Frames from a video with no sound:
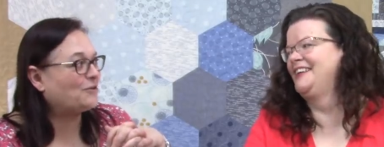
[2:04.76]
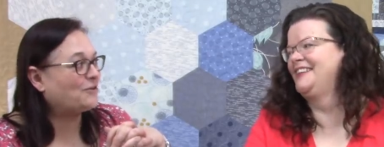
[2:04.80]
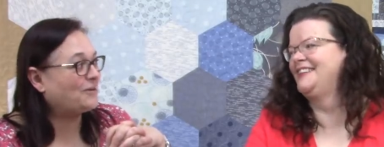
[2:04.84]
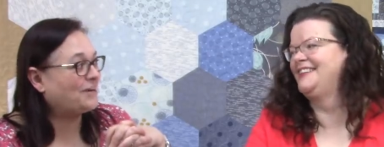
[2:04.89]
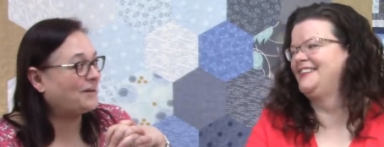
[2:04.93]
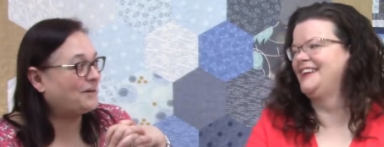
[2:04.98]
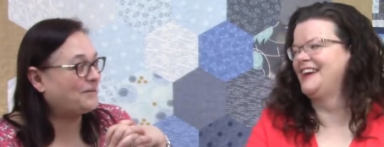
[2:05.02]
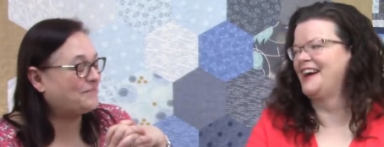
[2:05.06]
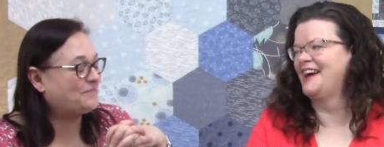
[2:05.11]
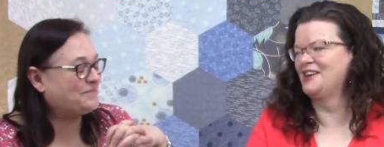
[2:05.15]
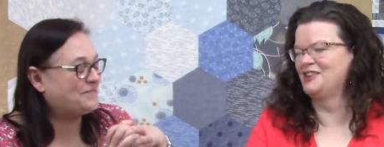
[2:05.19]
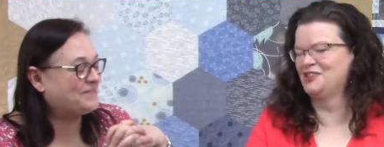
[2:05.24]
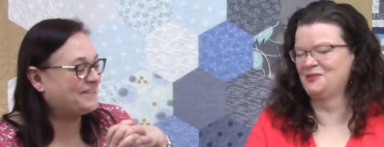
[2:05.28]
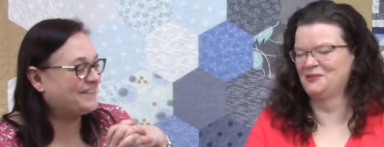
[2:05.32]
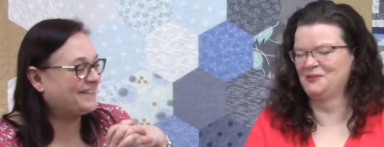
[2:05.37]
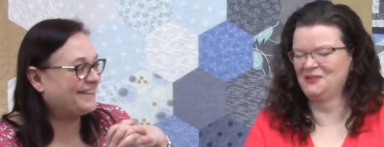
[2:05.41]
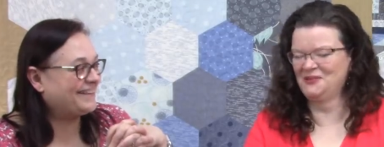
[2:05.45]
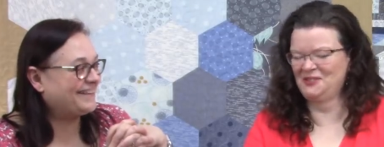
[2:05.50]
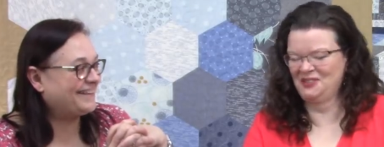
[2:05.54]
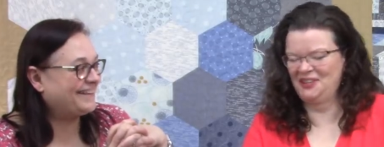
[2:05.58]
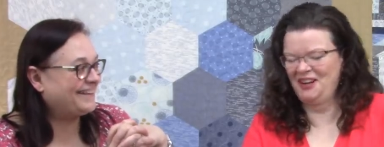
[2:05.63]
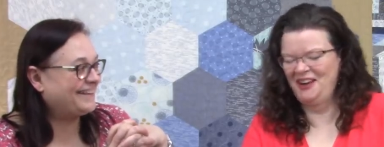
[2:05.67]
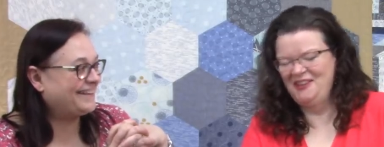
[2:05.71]
Speaker 1: grapes. the
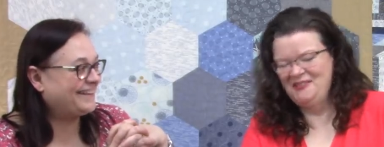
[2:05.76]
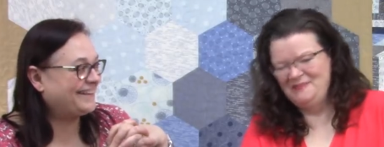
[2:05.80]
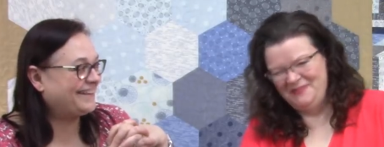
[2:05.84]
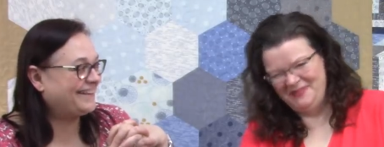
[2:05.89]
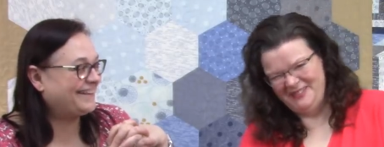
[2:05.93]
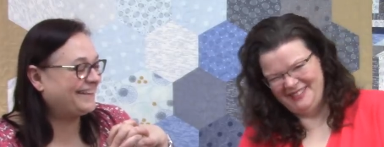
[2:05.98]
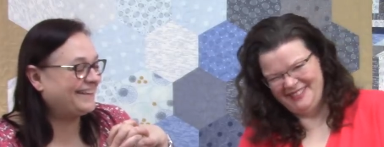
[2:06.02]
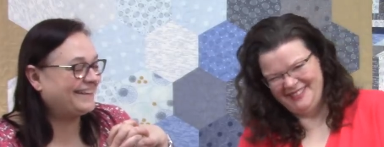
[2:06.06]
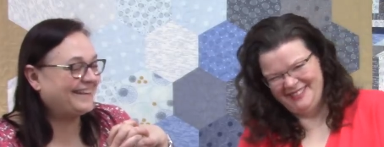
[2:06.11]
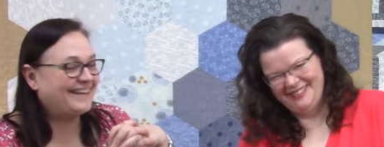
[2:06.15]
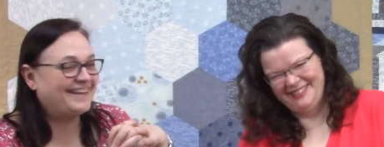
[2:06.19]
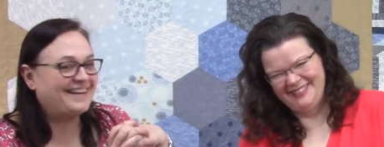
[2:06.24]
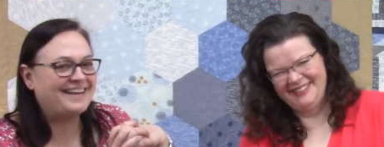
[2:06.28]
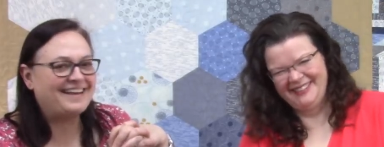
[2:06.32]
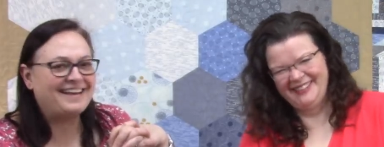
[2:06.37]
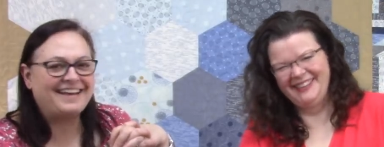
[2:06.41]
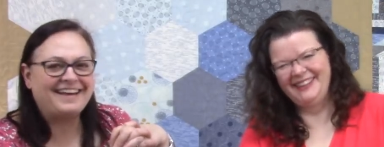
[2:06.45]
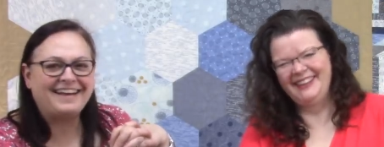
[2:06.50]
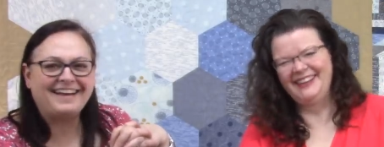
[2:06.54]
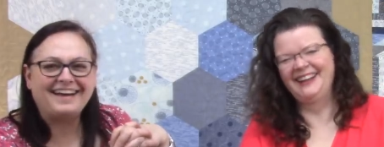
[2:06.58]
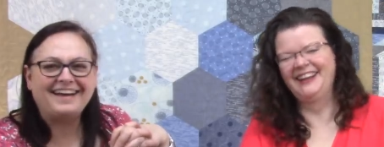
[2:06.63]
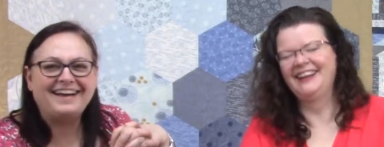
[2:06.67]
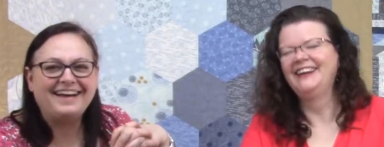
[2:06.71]
actual grapes.
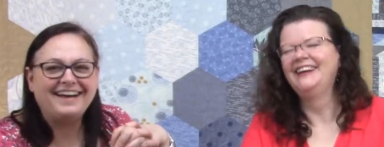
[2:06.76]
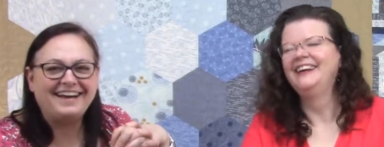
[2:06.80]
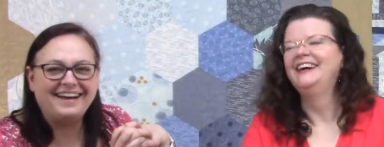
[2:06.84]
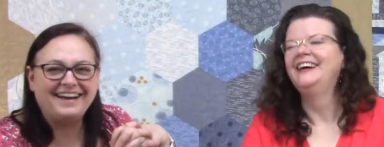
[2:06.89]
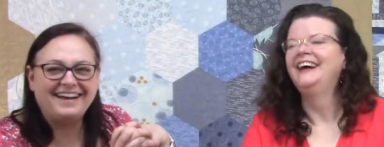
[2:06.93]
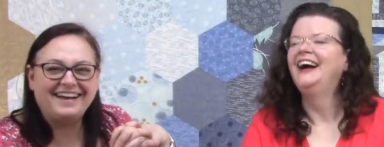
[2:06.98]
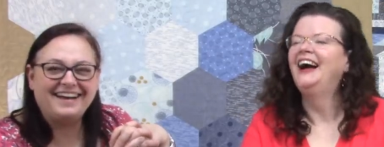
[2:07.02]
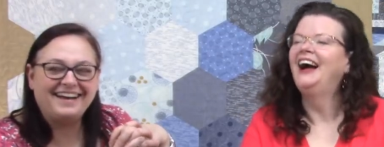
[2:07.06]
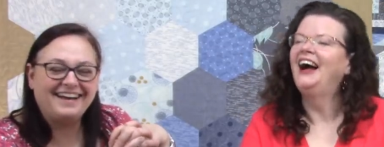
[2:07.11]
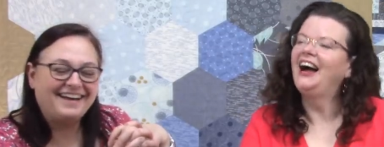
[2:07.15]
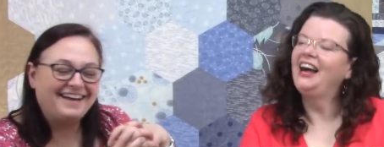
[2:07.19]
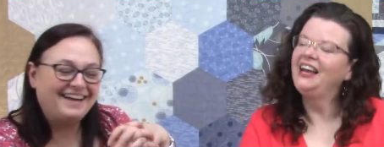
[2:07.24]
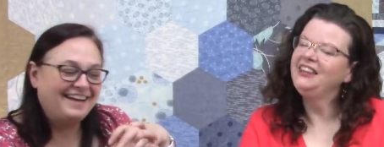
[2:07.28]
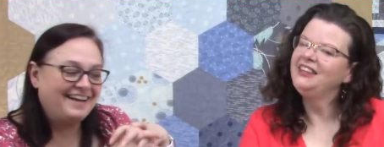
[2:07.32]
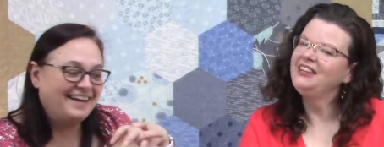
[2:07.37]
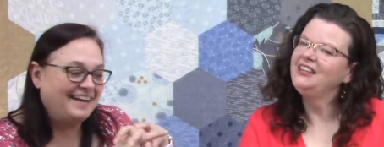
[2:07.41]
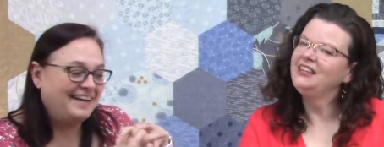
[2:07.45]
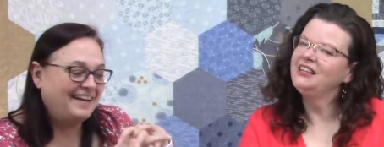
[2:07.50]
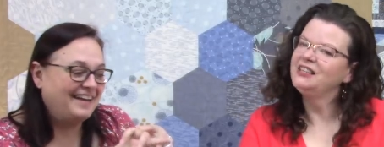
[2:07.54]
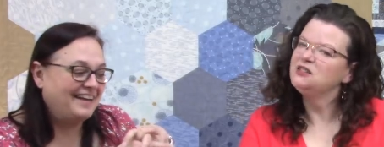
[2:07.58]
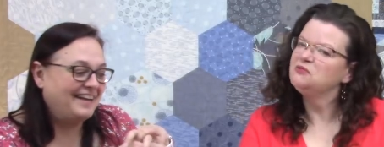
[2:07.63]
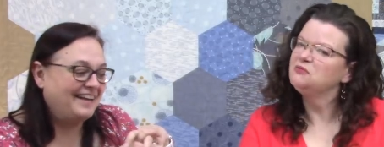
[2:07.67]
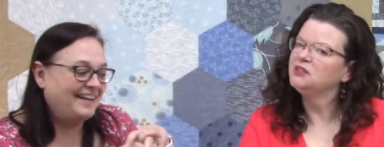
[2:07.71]
I
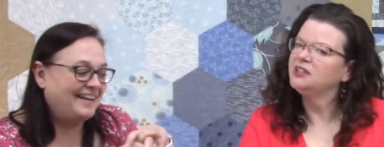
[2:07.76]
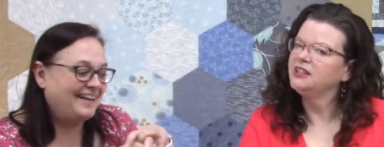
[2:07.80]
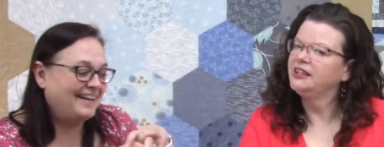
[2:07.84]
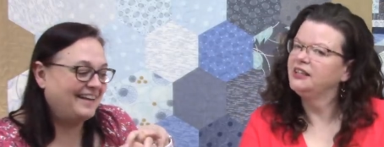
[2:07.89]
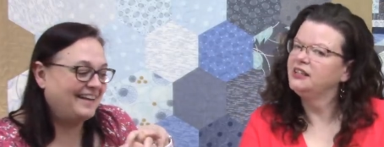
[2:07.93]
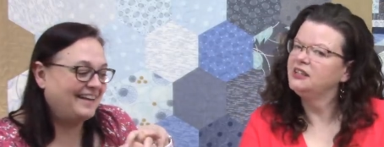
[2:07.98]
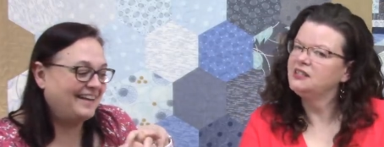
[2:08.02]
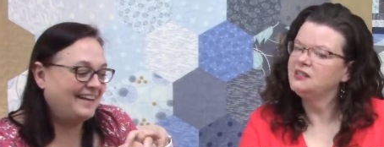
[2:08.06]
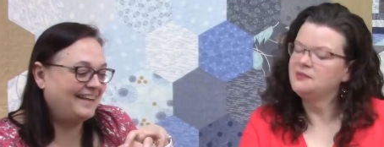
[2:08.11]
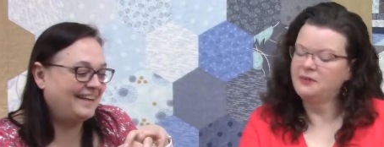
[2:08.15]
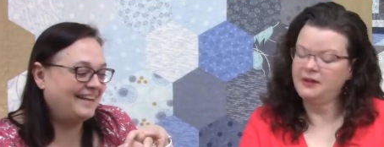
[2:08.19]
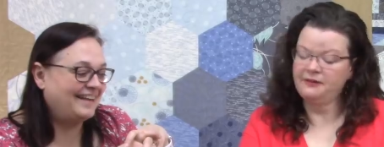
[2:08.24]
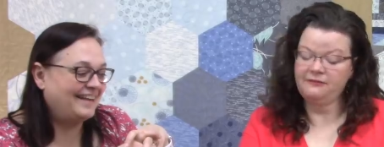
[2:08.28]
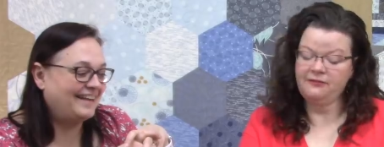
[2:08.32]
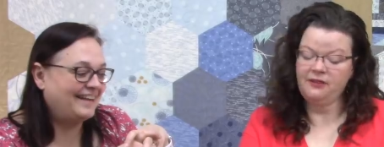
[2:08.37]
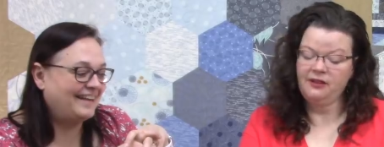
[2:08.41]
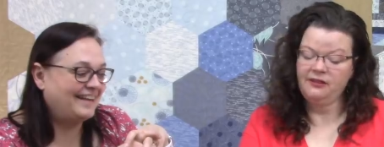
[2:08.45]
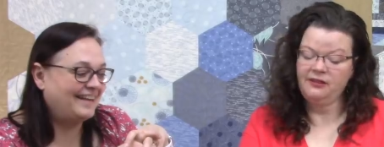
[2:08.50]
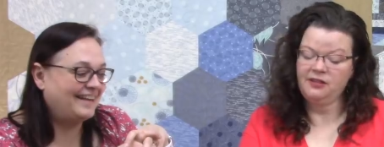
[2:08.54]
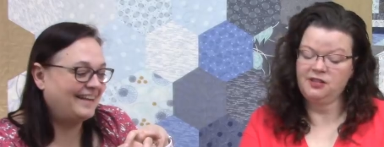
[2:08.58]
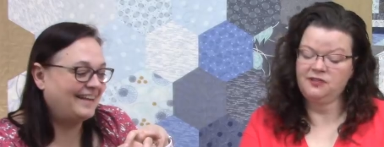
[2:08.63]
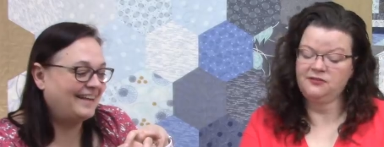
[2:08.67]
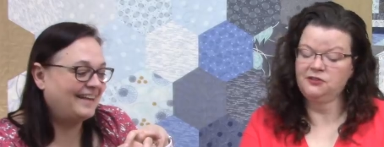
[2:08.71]
think it's related to my
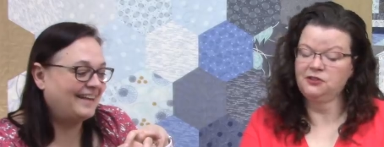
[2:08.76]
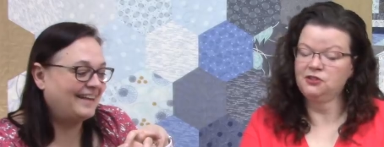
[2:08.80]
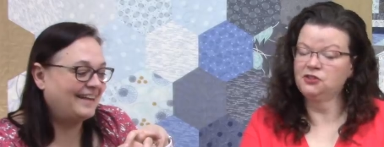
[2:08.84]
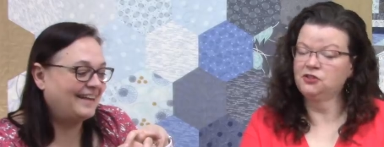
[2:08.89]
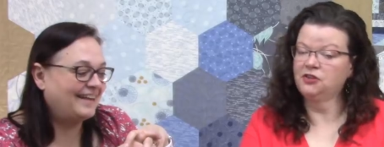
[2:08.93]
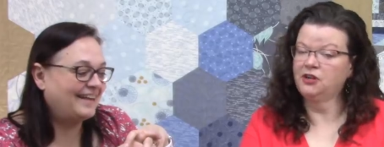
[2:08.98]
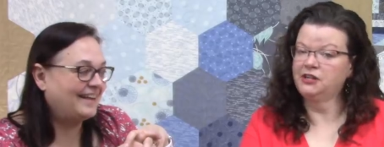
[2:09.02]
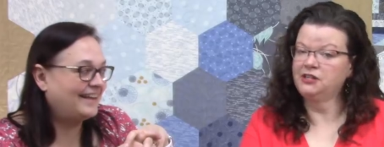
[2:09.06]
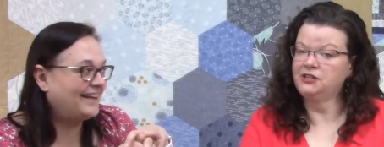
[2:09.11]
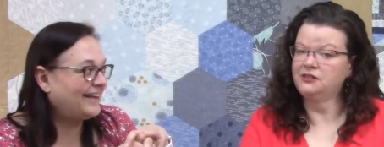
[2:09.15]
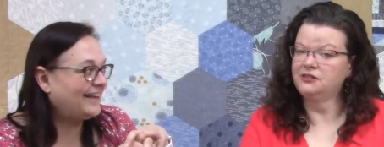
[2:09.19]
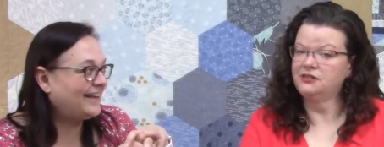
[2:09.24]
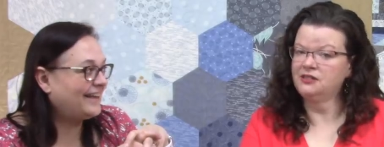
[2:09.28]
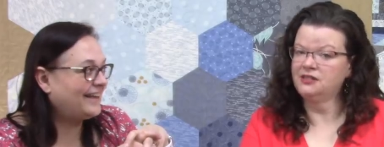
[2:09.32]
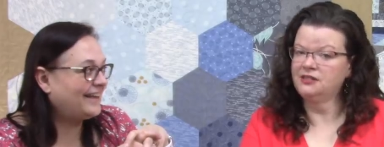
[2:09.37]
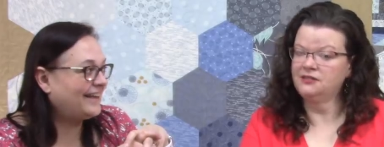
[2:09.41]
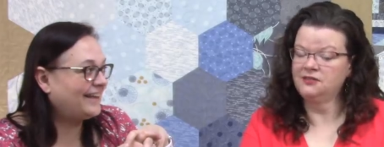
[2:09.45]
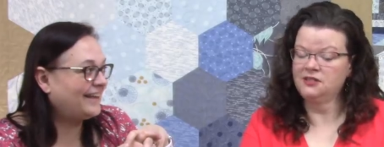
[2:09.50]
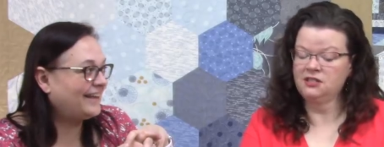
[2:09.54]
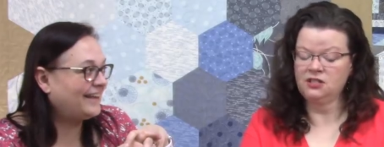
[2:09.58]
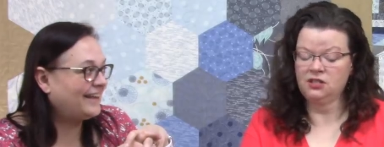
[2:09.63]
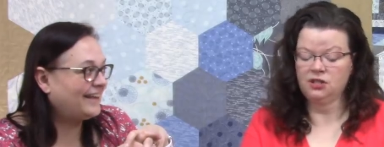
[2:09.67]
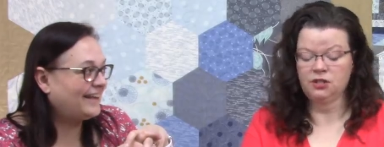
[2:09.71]
fondness for scratch and
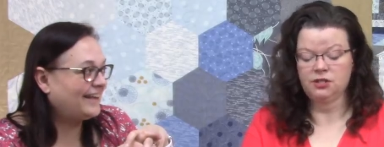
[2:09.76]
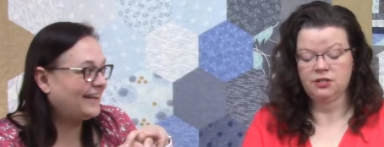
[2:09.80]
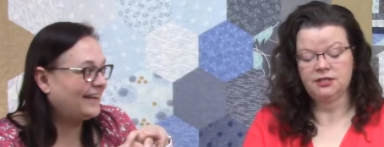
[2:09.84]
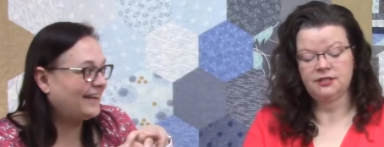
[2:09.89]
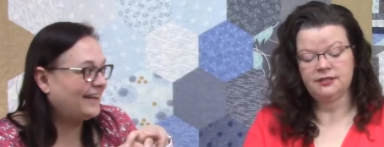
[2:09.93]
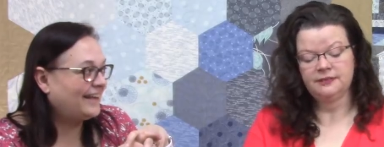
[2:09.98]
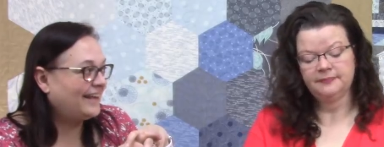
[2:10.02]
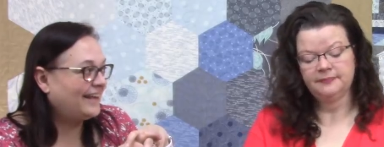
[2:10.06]
sniff stickers.